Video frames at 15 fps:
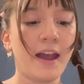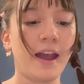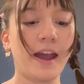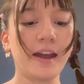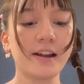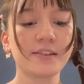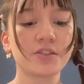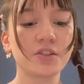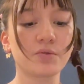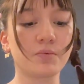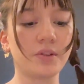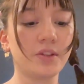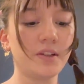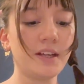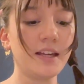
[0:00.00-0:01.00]
it's just
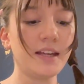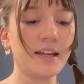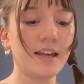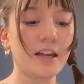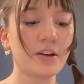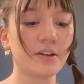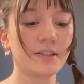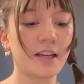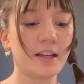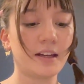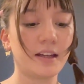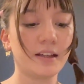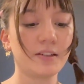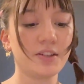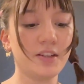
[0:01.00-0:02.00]
really
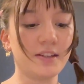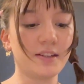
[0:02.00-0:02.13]
irritating to